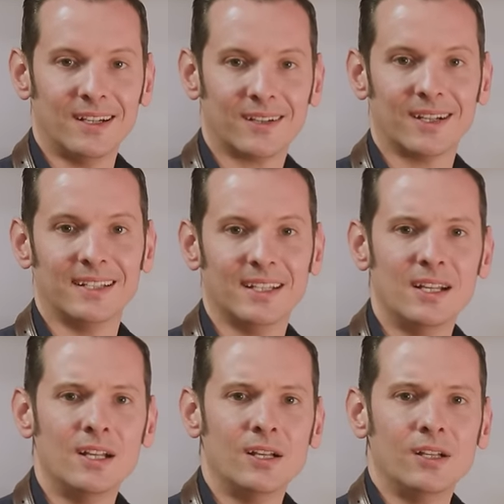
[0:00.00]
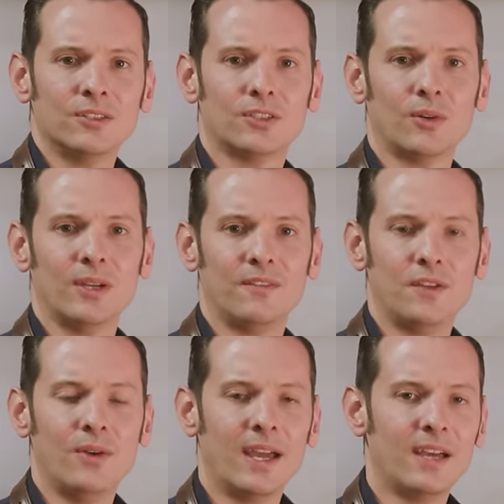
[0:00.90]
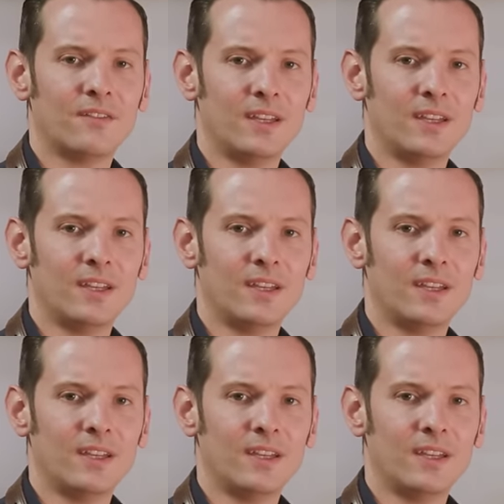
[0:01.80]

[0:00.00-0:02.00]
All right. So if you have